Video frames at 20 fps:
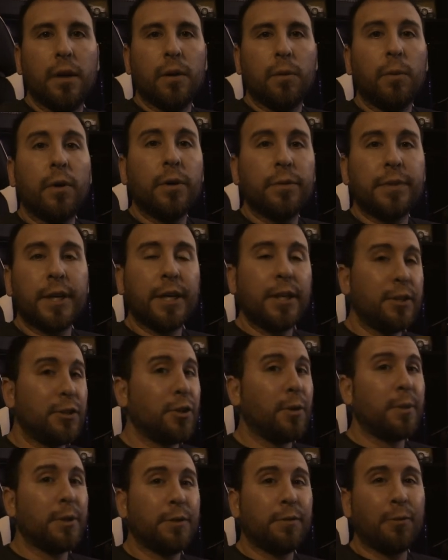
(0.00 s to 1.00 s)
Well, thank you
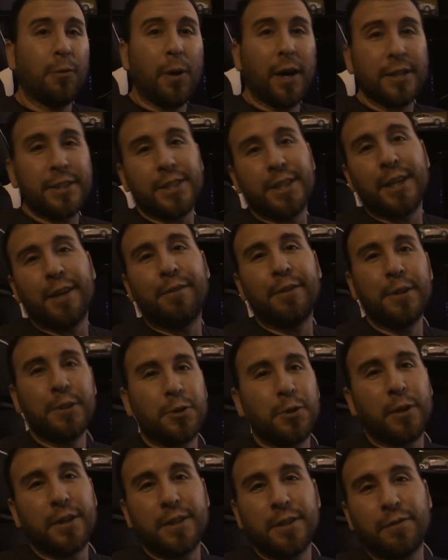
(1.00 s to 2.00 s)
so much for watching. If you
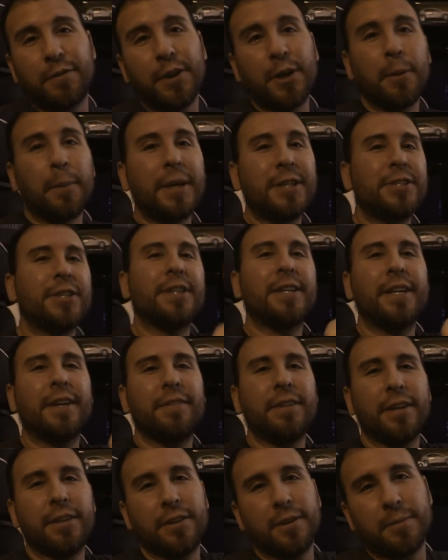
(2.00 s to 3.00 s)
enjoyed this video, make sure to give
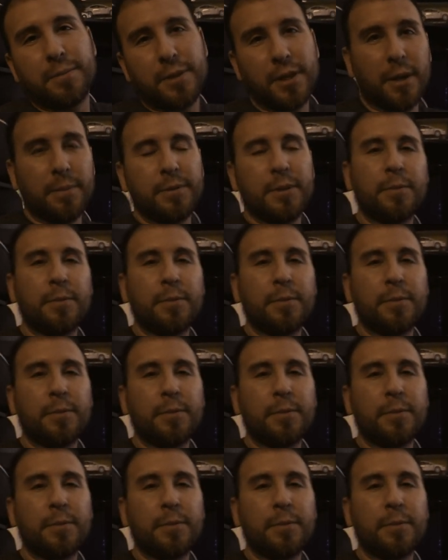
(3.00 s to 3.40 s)
it a thumbs up,